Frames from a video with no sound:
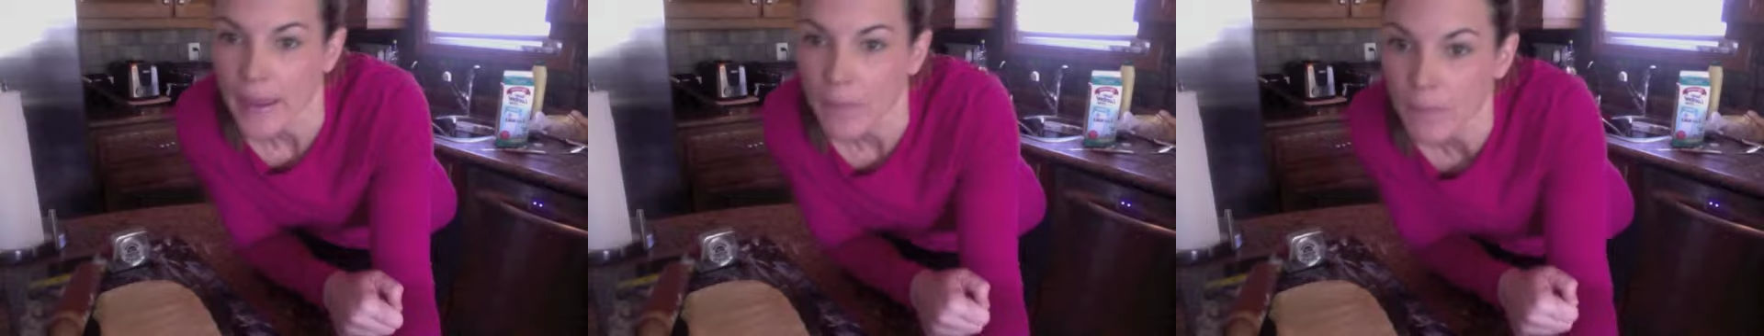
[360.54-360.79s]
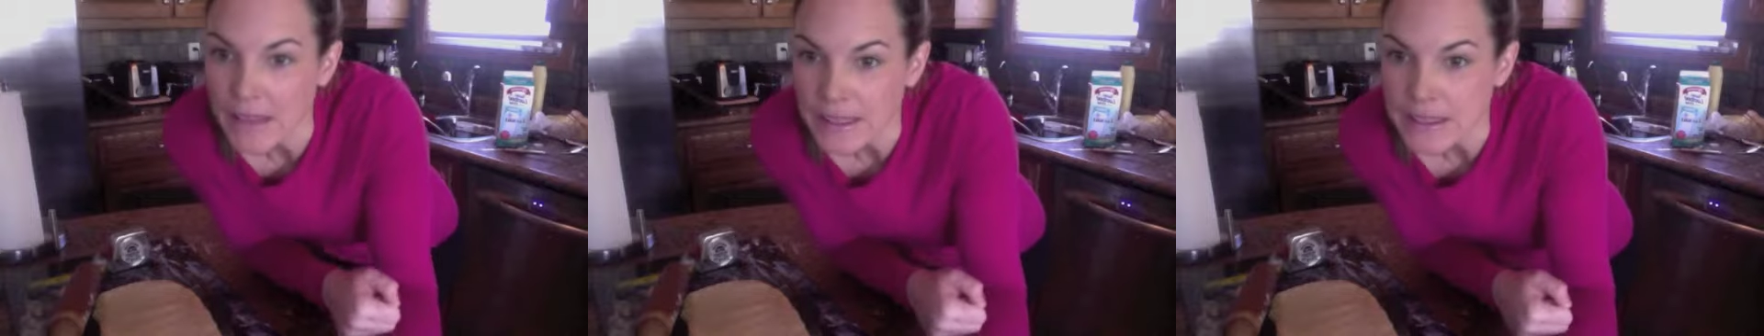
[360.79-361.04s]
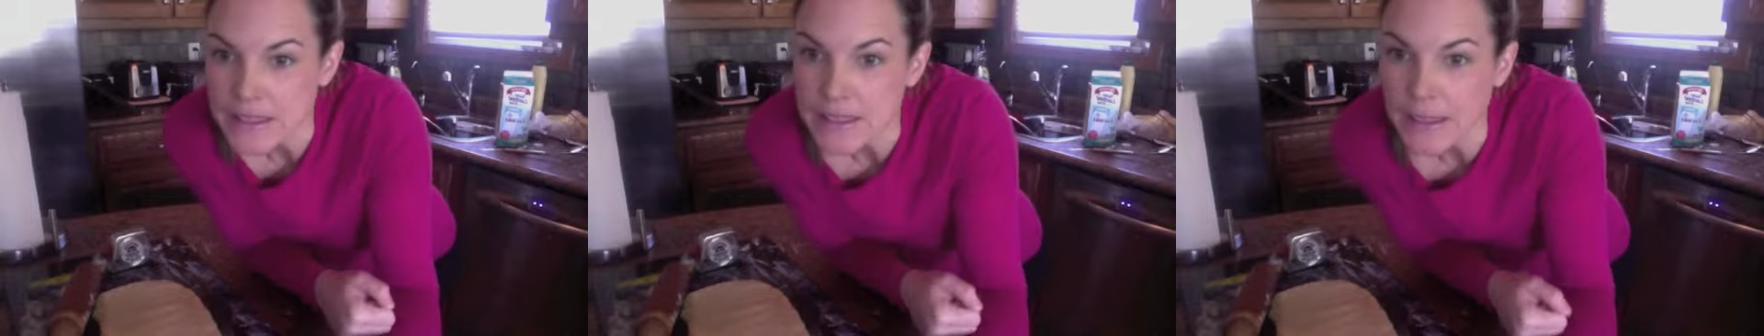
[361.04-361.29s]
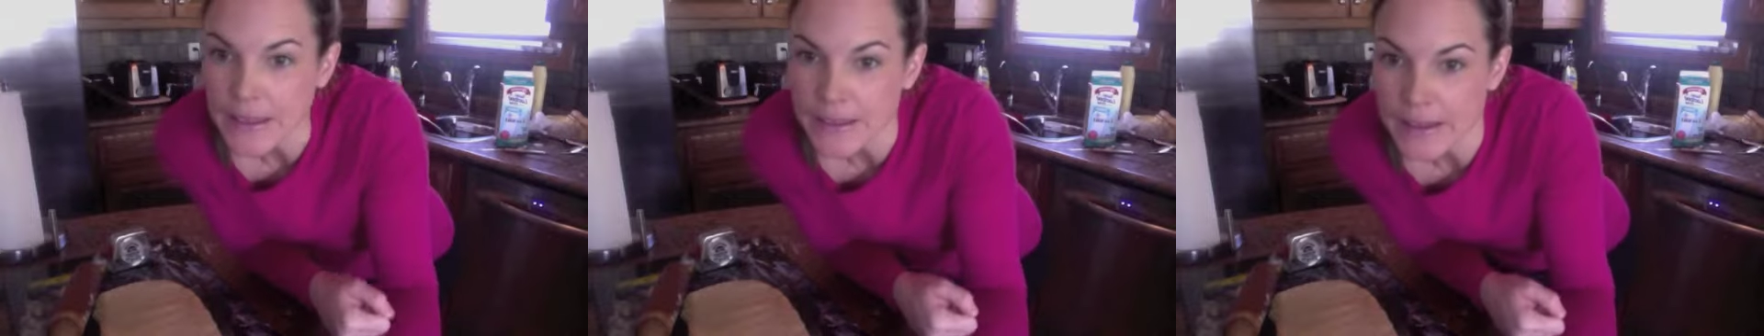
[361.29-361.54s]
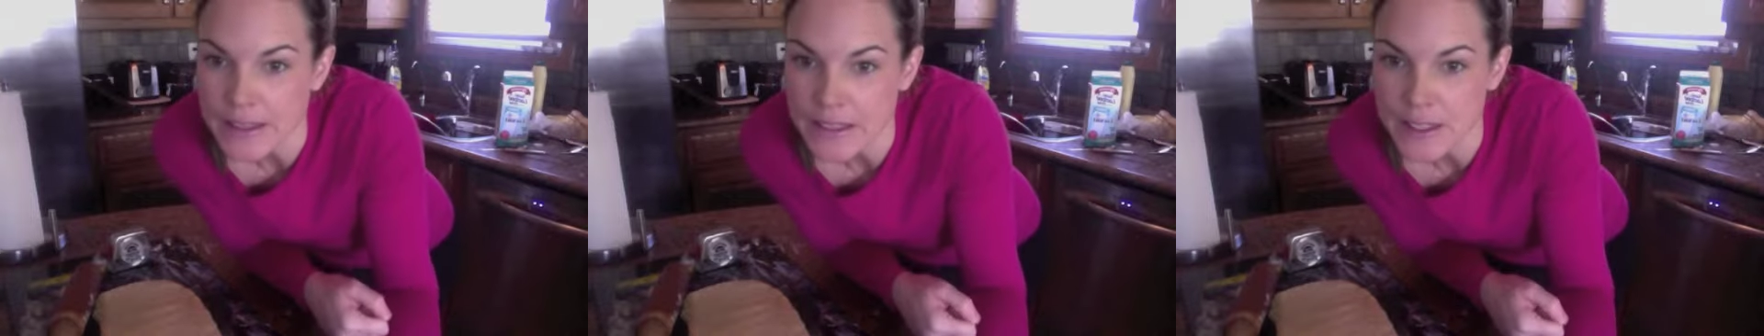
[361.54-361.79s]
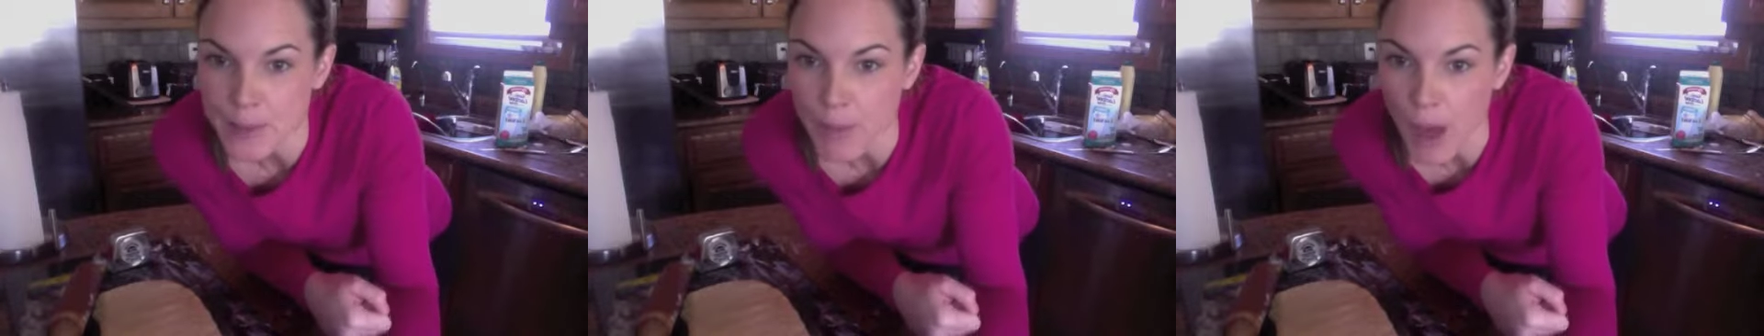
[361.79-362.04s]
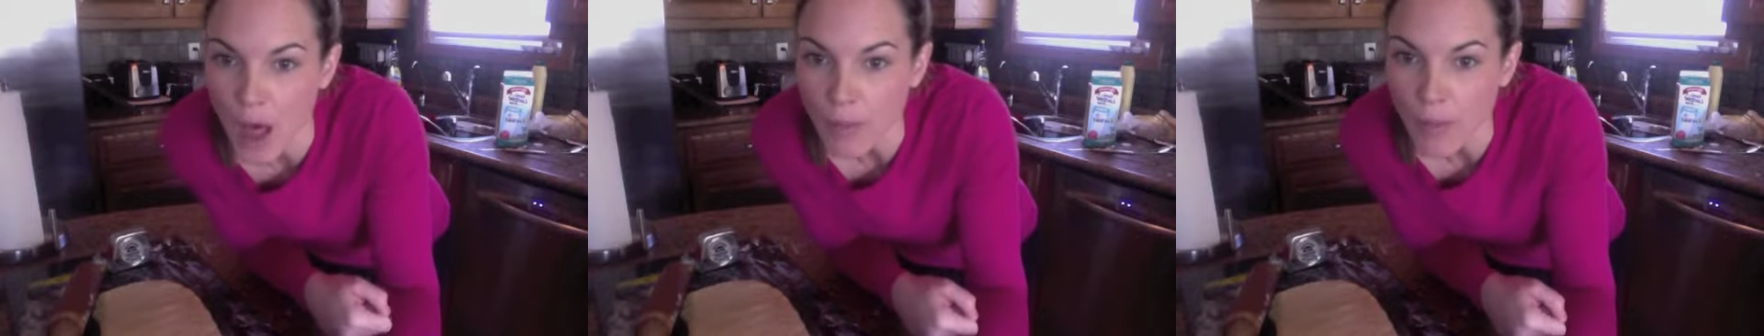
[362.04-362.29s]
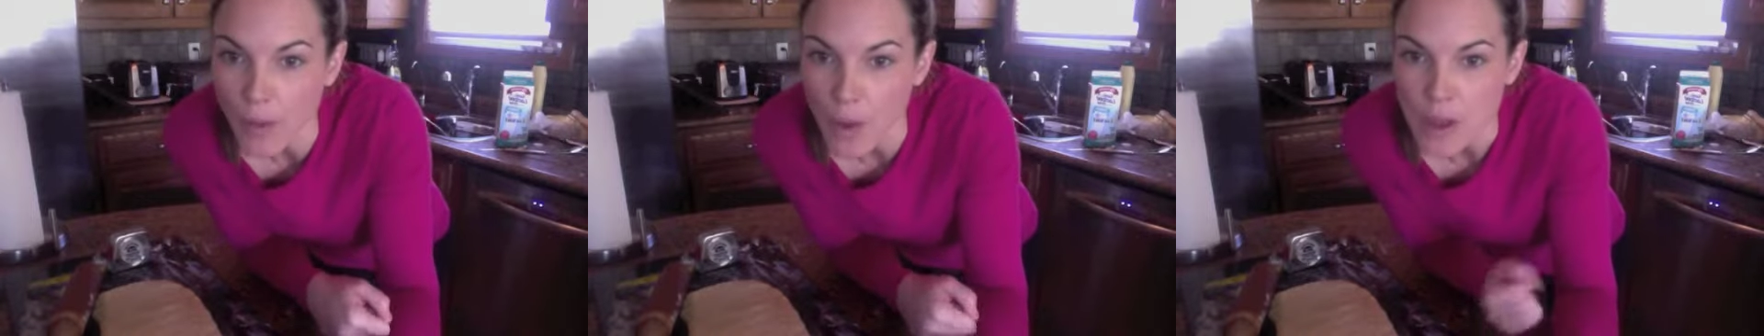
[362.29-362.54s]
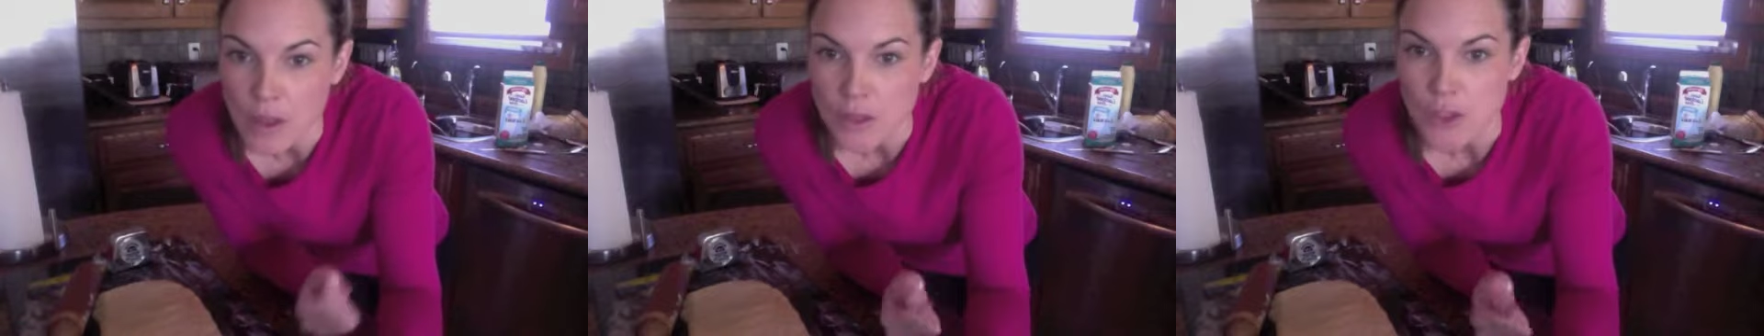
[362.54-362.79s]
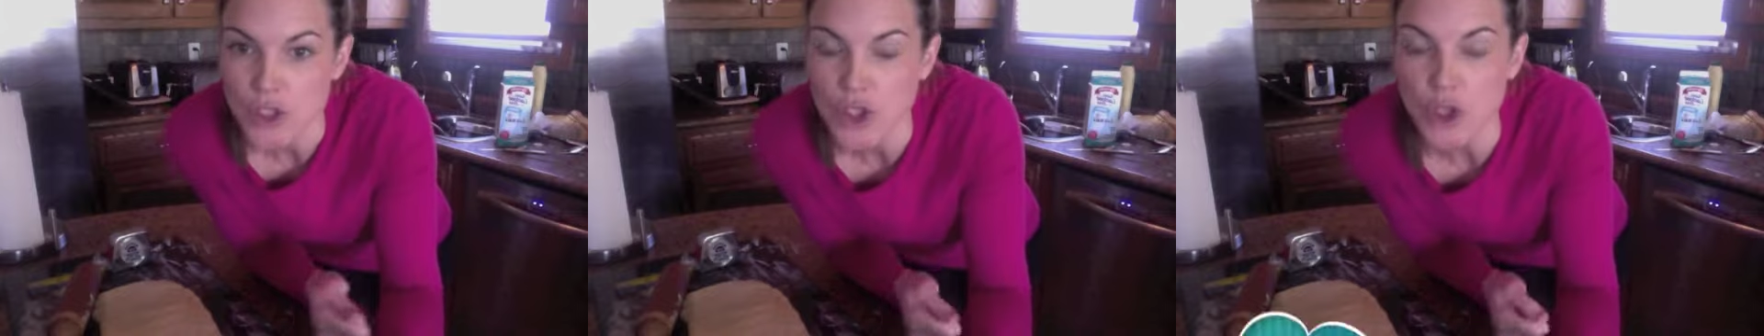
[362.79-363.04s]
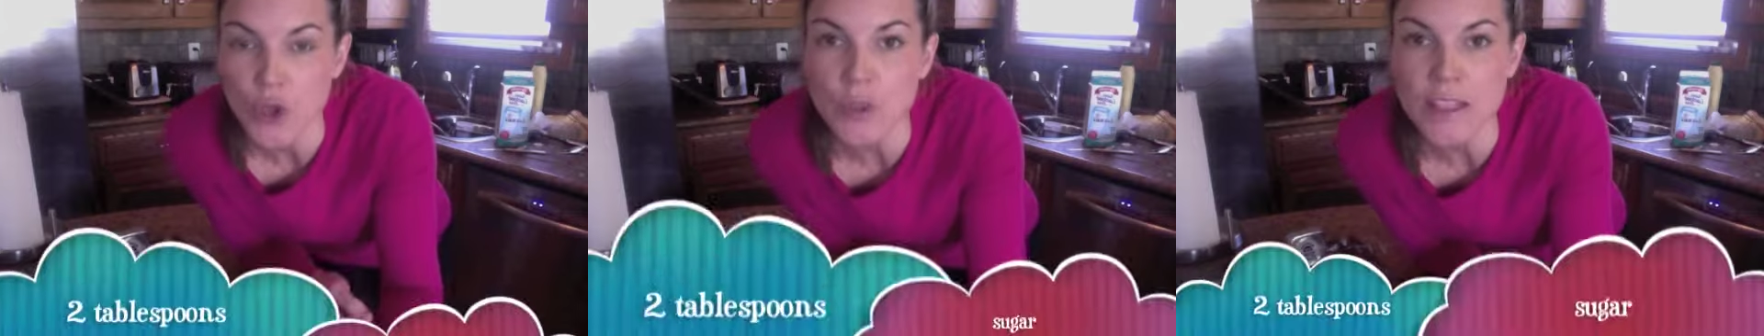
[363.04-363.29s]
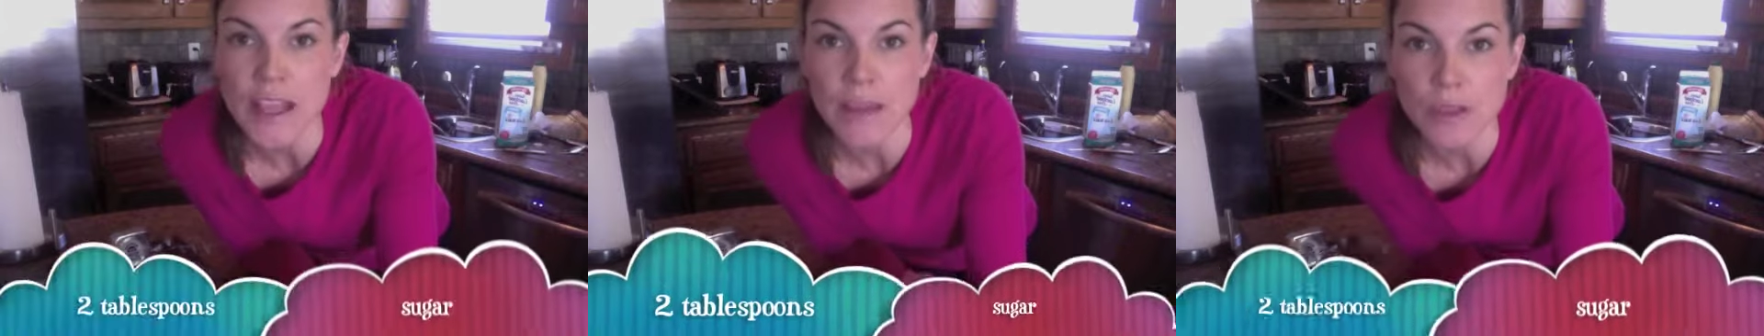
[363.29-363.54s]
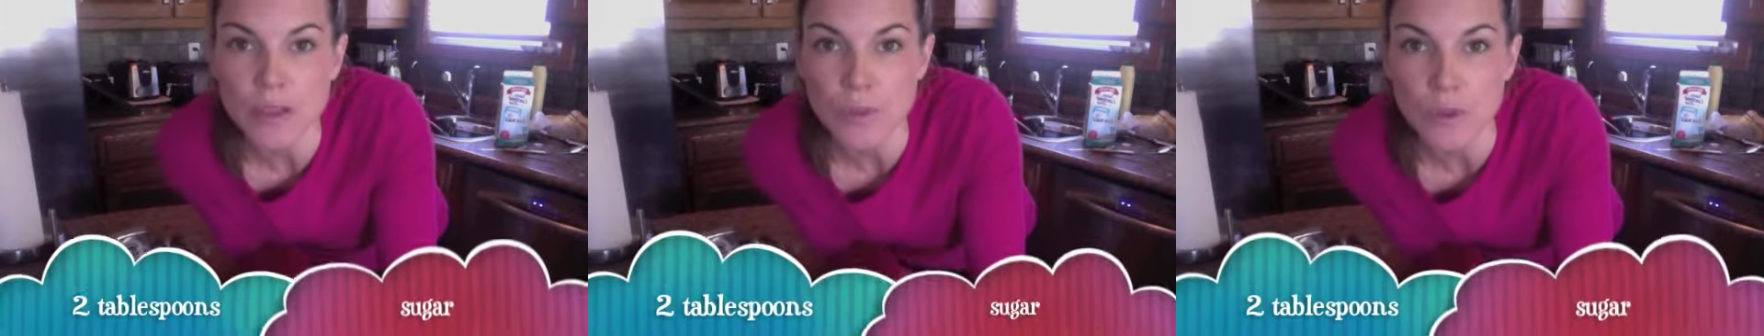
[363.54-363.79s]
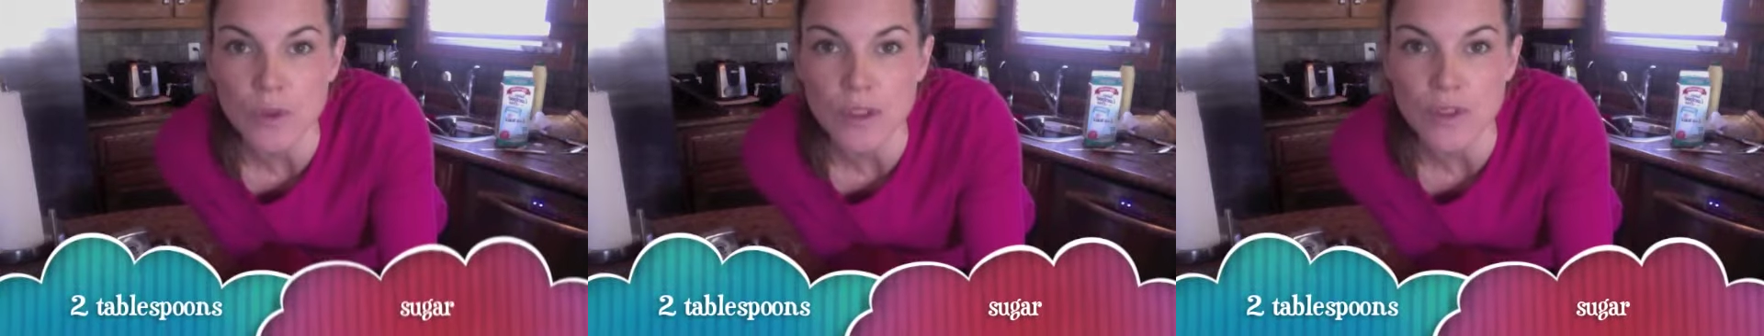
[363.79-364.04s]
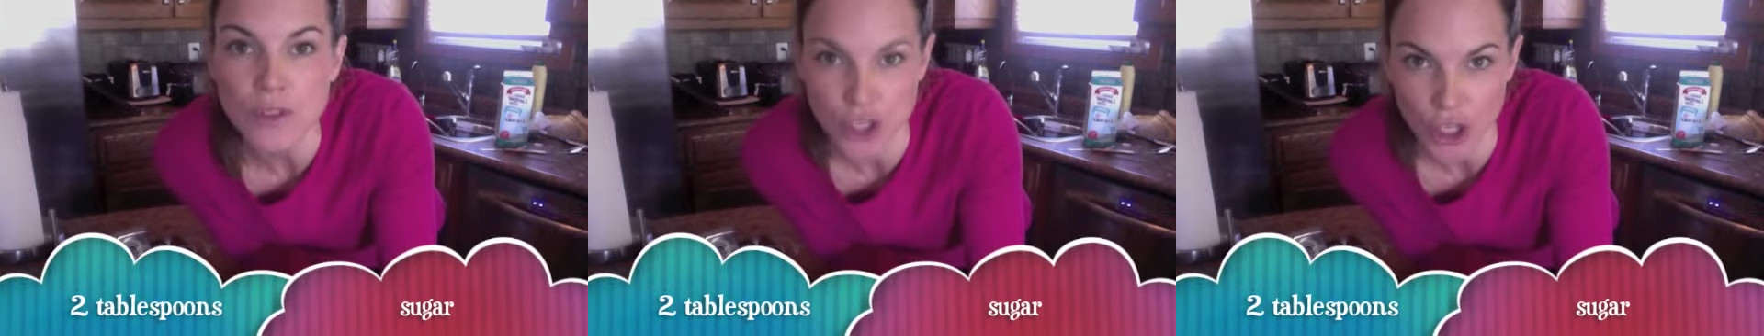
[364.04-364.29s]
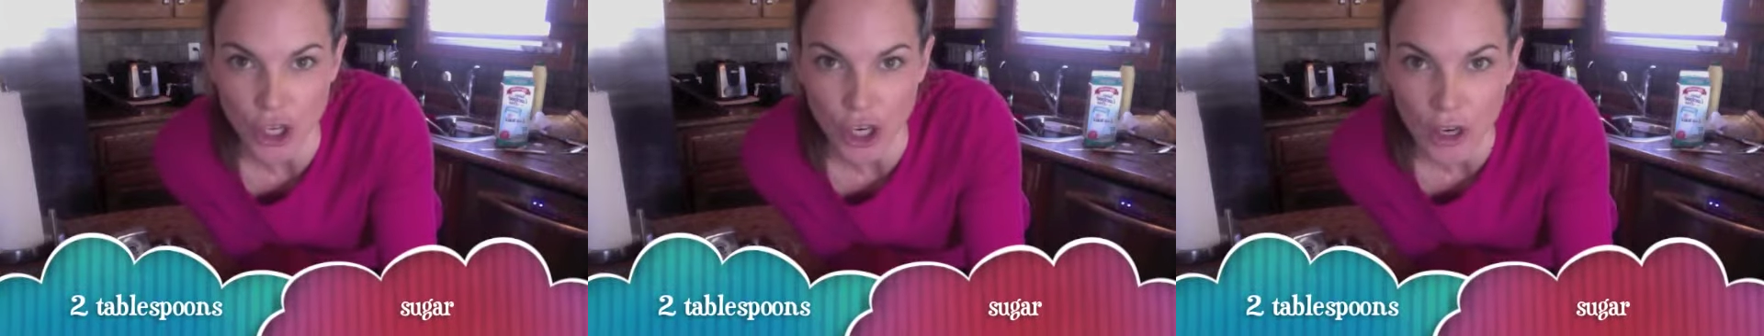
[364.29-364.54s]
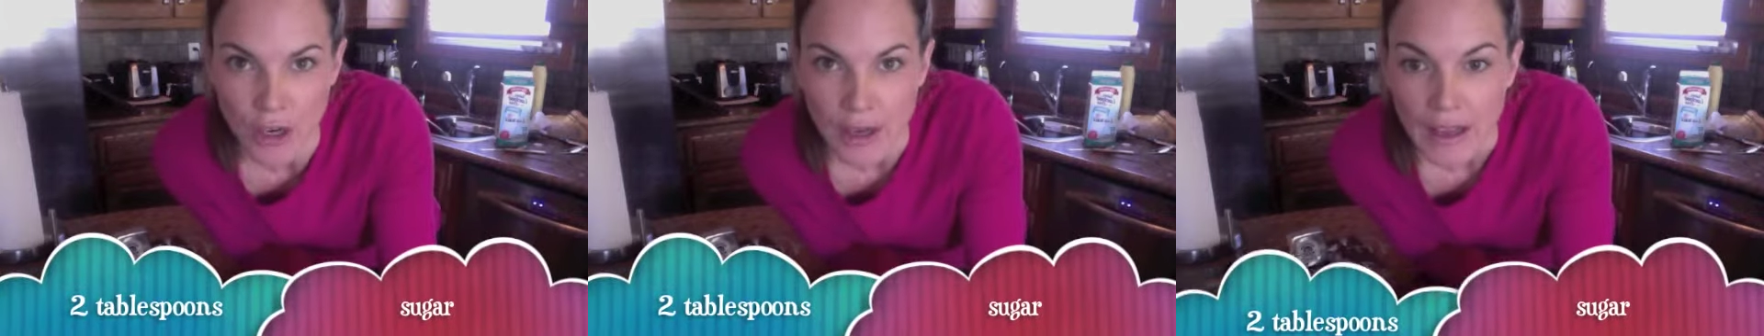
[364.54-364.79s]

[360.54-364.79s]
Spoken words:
Mix in a small bowl 2 tablespoons of sugar